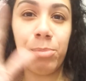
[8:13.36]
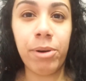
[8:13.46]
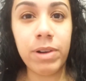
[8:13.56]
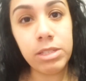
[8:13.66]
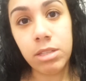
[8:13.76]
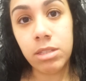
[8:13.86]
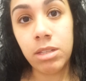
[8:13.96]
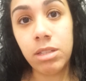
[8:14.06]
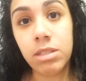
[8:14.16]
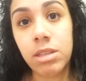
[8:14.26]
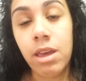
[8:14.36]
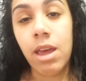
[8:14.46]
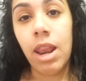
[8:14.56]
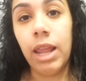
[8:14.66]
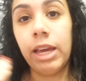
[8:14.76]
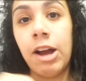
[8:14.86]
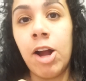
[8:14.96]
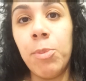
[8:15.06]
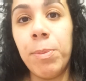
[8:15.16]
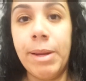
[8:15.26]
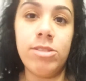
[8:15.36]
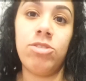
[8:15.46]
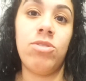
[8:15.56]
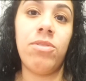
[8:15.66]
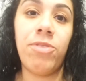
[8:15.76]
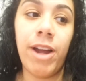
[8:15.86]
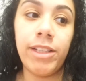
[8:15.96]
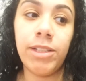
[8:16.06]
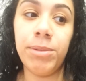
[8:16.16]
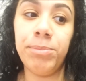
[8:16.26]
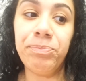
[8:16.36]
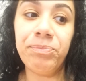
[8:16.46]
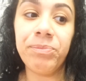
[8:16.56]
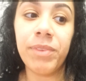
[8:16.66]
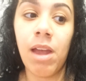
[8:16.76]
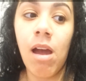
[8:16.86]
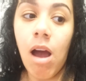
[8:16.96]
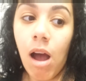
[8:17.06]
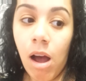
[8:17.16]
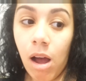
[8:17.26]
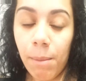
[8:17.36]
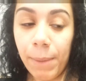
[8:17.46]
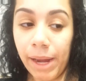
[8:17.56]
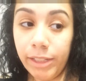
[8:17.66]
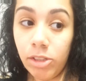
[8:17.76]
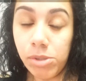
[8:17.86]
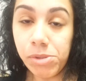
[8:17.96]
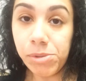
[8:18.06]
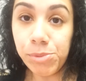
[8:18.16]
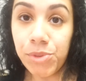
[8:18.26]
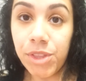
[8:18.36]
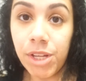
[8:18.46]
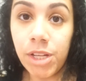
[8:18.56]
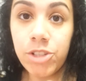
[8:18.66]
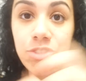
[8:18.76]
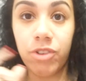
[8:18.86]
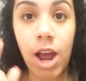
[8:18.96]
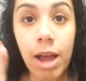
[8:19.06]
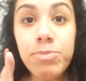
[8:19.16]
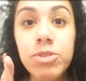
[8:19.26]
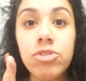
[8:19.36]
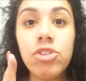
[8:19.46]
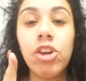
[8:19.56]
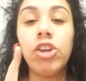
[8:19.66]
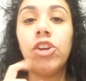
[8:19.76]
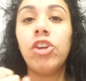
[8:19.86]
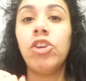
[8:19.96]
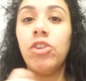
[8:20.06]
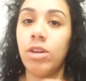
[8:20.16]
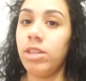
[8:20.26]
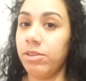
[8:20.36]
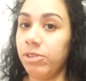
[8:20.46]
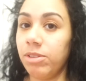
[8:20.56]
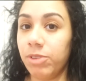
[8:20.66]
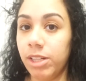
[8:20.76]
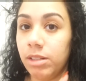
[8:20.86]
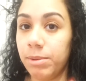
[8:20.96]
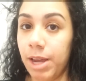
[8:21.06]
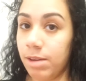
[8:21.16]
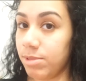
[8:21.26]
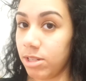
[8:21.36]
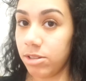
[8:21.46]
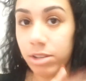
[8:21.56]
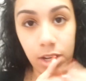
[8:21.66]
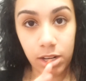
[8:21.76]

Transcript: parentheses like a couple places you can find them um, I know the drops, you could definitely find them on Amazon. You're not